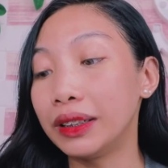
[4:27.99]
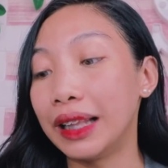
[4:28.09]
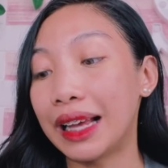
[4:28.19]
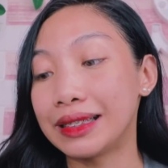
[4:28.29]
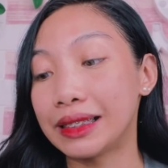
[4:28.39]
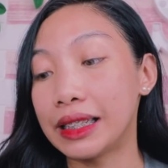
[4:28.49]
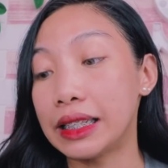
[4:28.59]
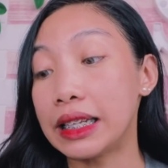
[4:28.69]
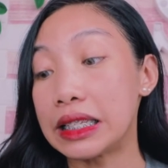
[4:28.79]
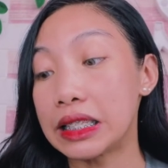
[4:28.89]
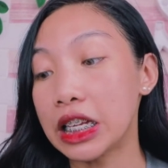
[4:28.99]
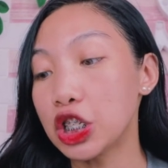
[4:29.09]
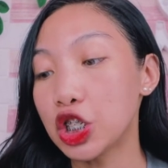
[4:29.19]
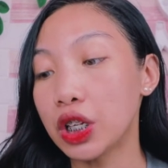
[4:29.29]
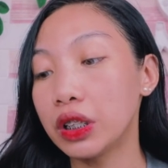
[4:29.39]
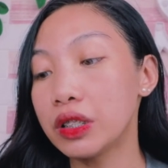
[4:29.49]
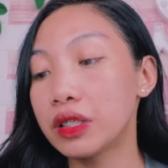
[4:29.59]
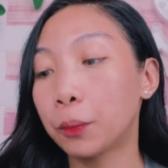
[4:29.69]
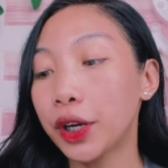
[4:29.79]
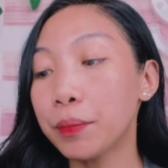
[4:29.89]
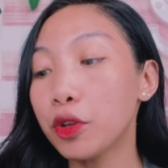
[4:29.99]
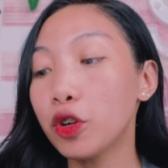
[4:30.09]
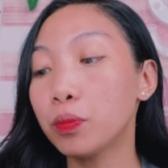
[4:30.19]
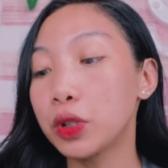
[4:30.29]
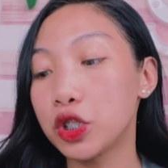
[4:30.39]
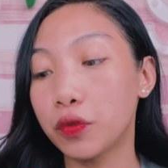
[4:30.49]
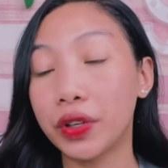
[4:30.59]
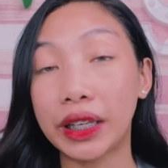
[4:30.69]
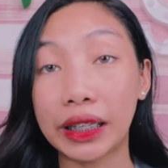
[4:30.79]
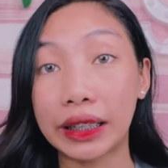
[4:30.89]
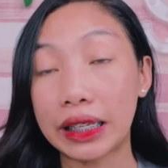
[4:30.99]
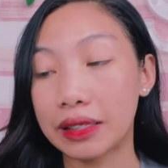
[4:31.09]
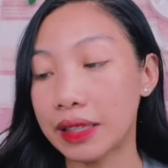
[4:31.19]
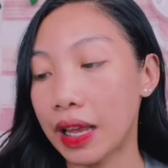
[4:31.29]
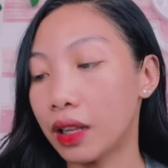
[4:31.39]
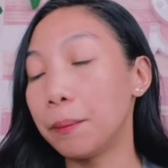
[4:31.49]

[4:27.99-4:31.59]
Glass Skin Essentials Premium Rejuvenating Set.